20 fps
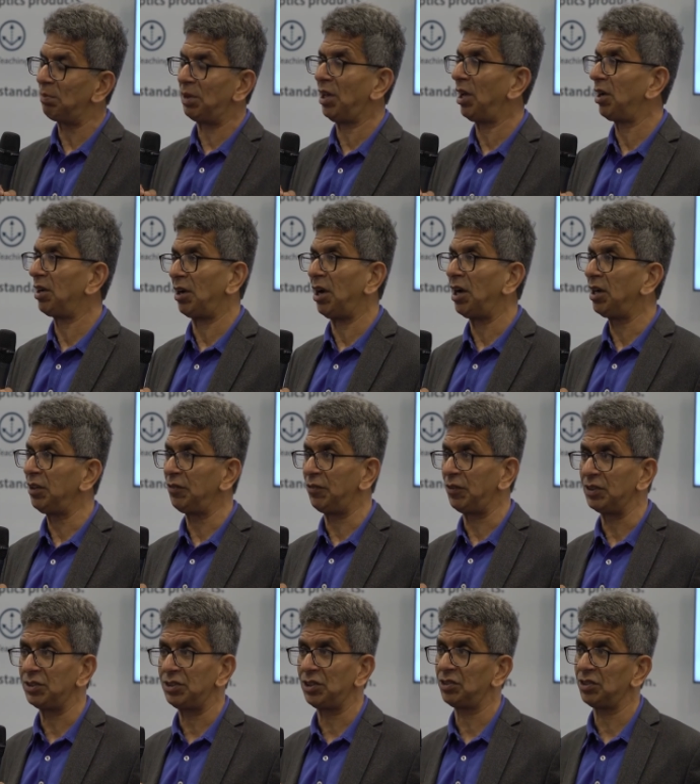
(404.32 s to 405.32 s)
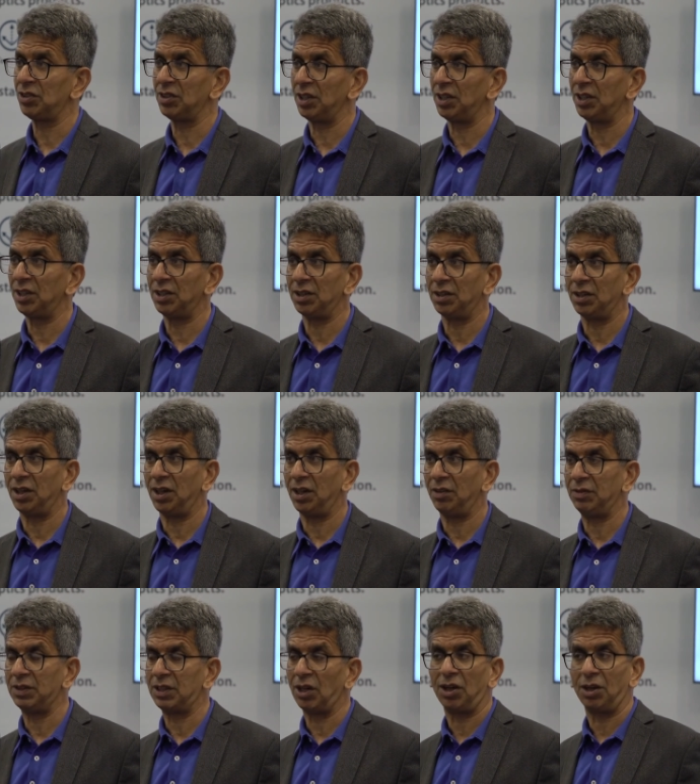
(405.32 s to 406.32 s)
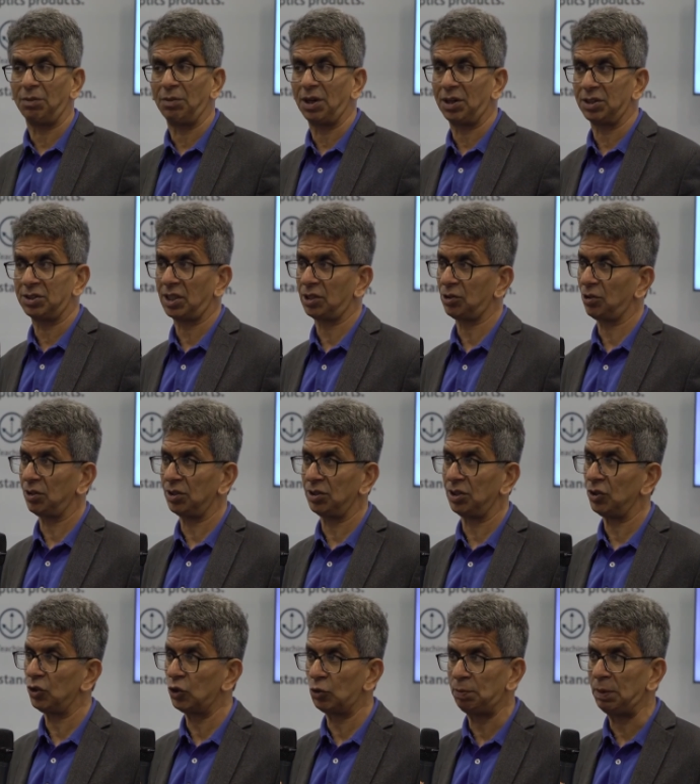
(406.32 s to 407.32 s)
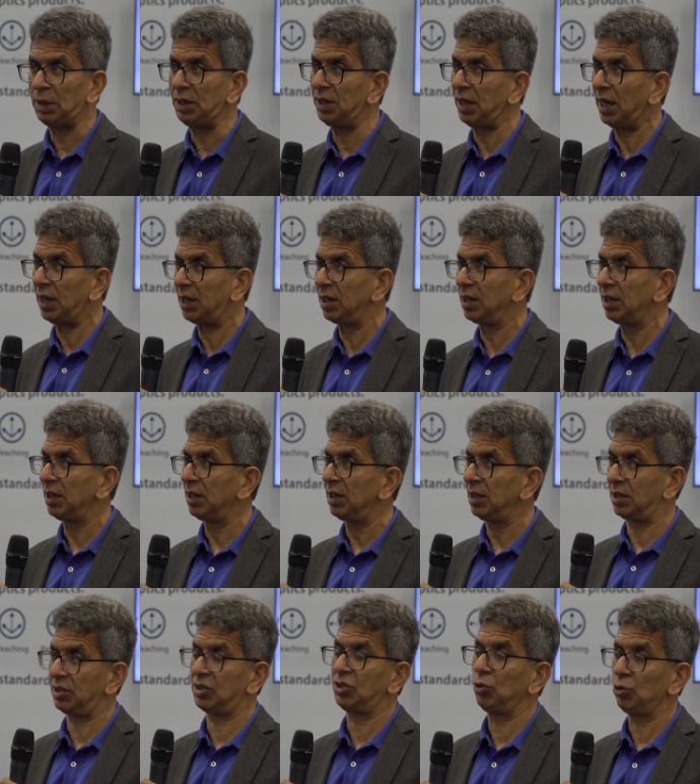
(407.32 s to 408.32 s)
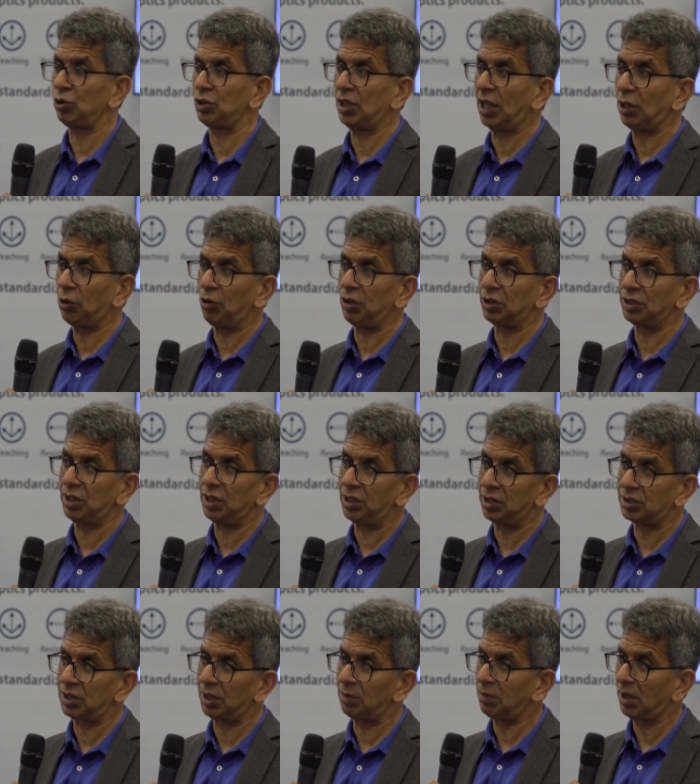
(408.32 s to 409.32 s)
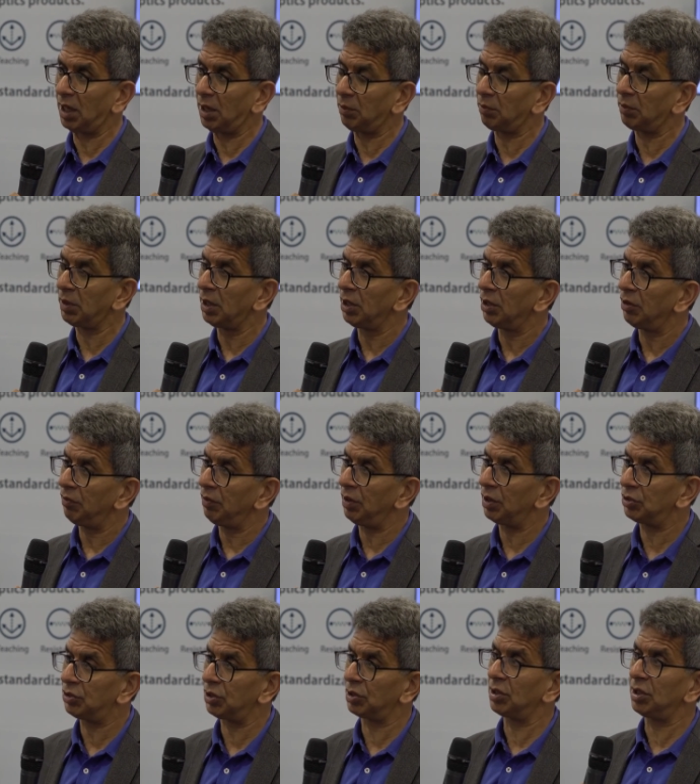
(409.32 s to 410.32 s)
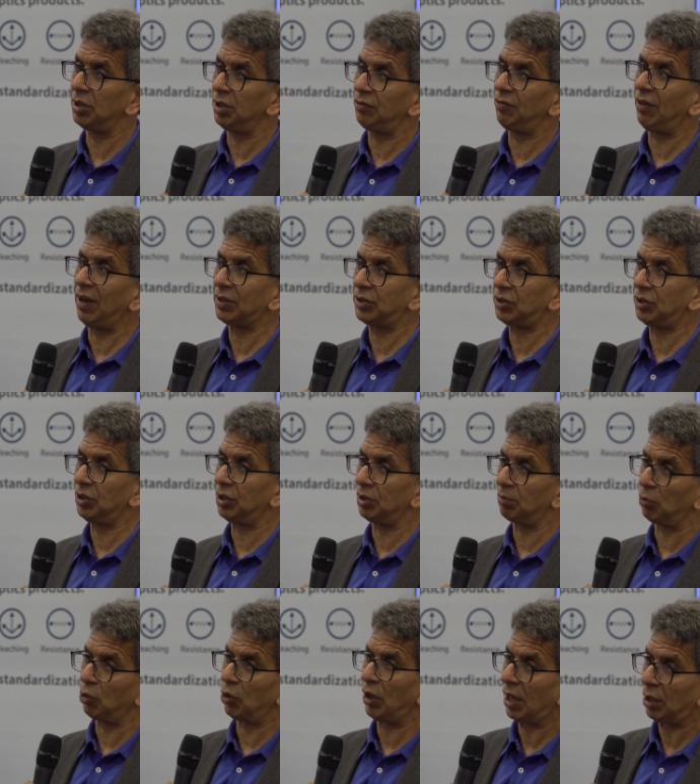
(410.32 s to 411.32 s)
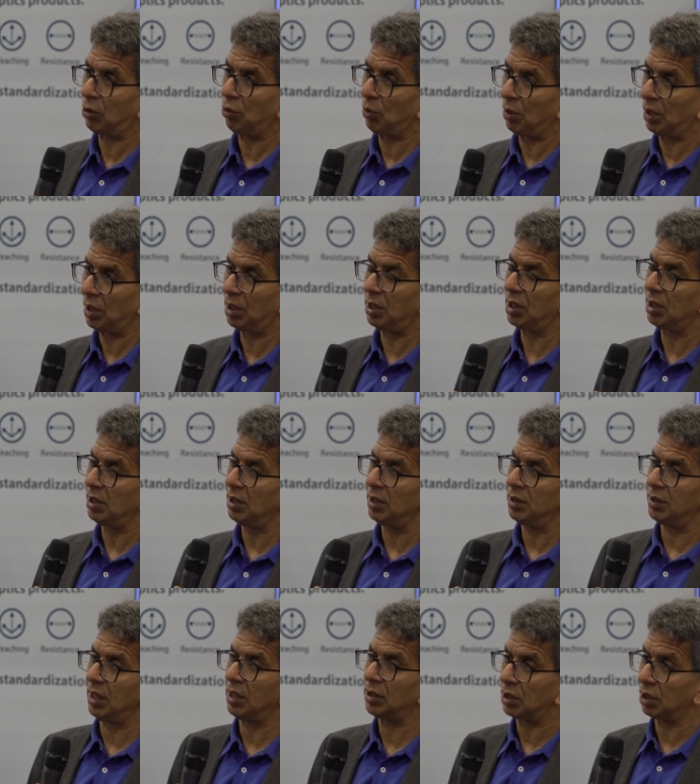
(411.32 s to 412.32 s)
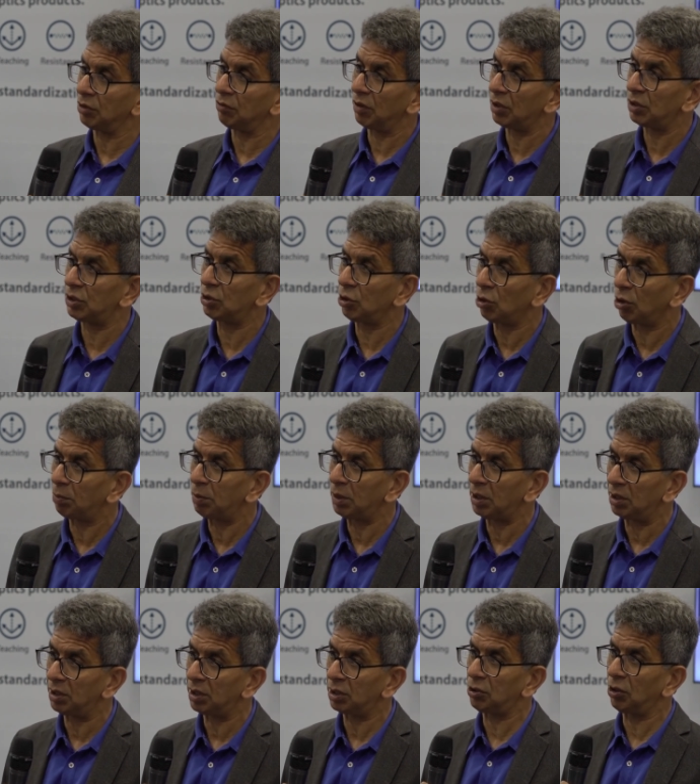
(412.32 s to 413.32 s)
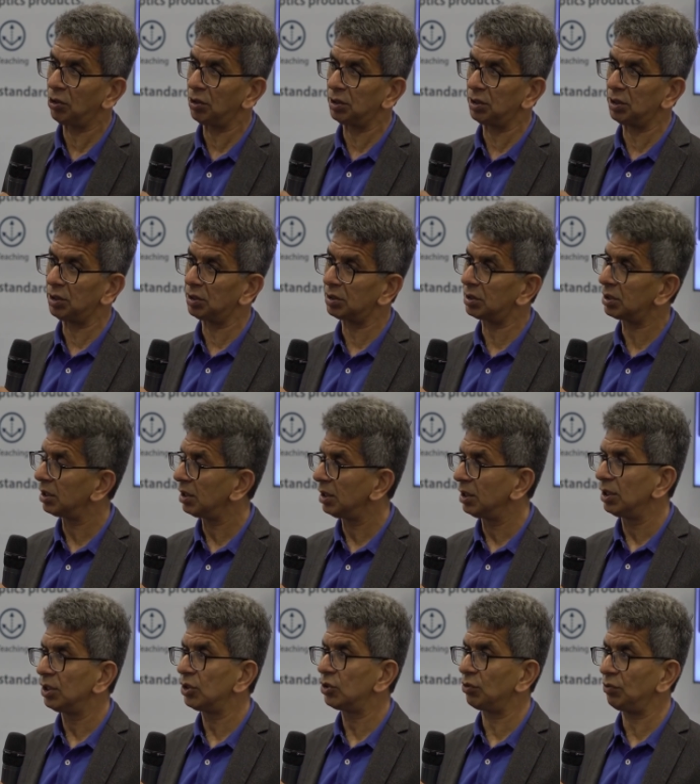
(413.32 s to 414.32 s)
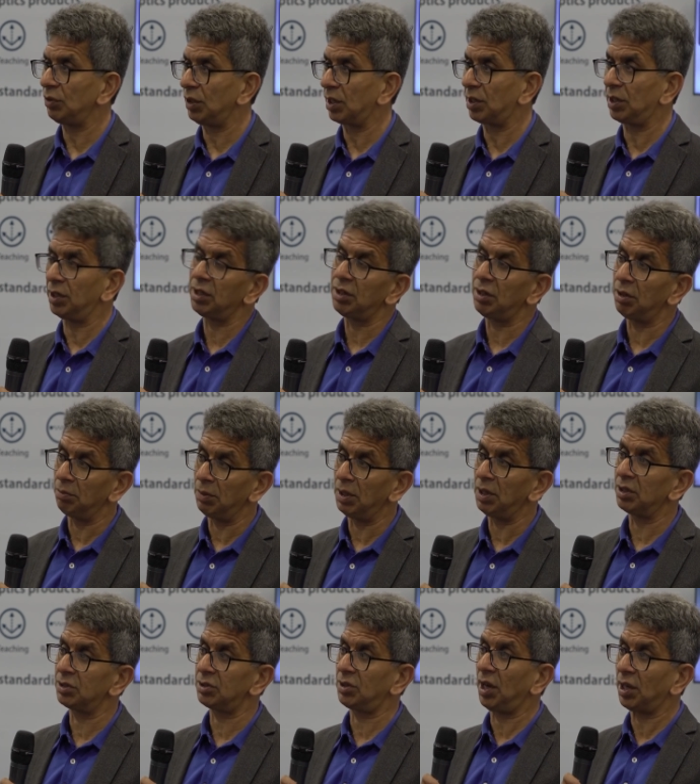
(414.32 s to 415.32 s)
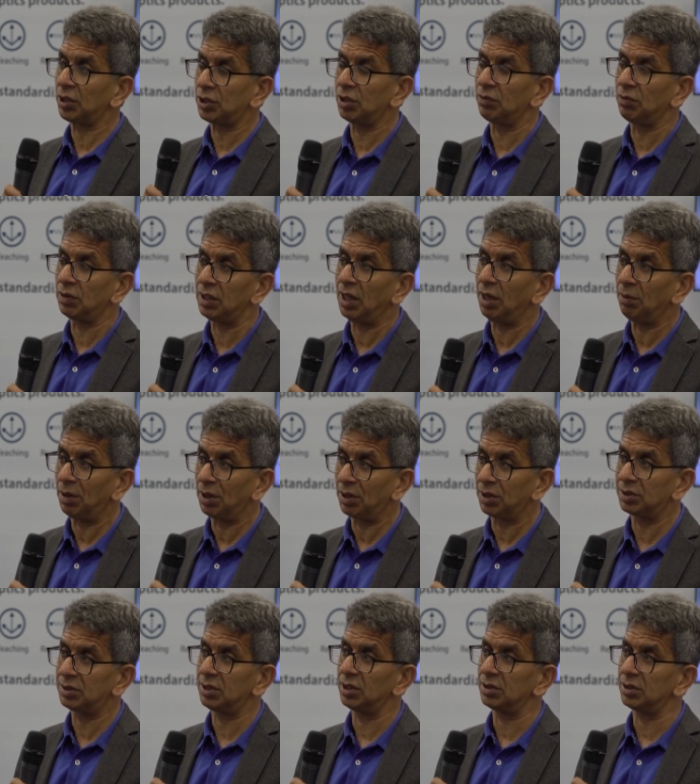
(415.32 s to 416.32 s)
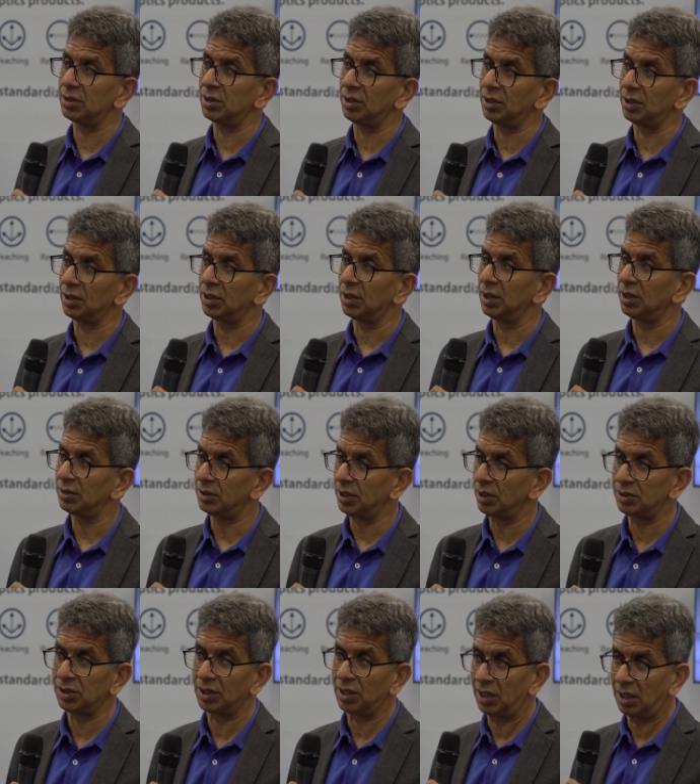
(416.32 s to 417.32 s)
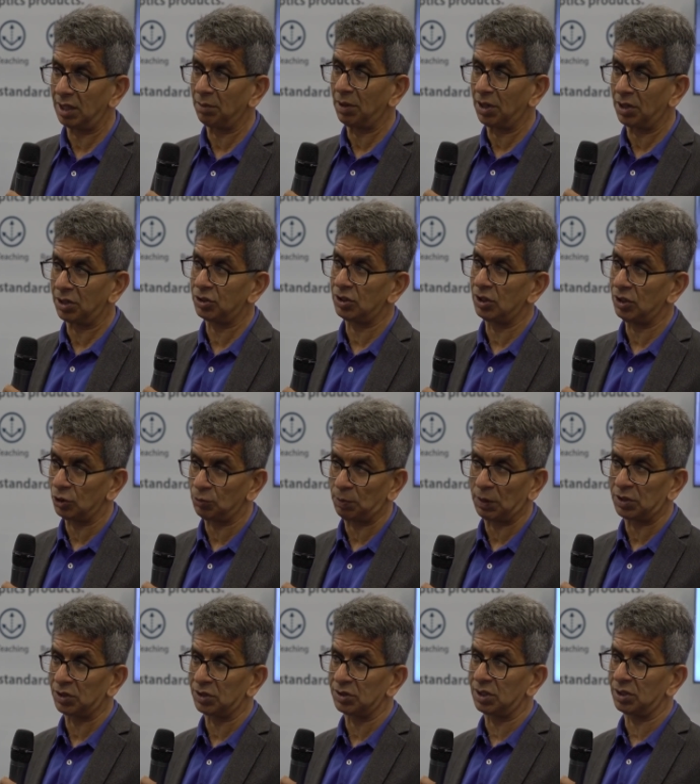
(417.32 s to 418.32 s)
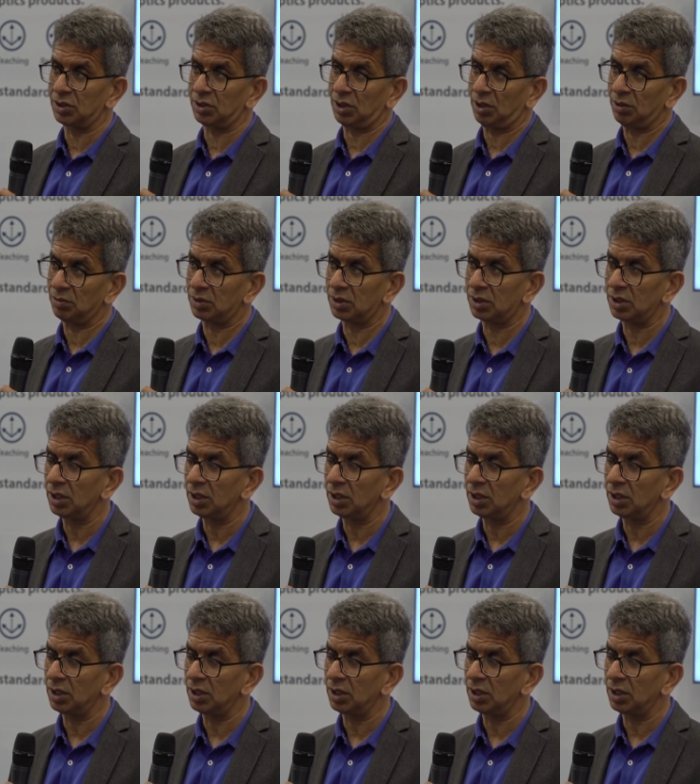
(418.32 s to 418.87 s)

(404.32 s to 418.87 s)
But our differentiation there with our MRS technology is speed and resolution accuracy at the same time. We are generally faster, more accurate than conventional optical technologies. So we are getting tremendous traction with the MRS sensor and MRS inspection systems.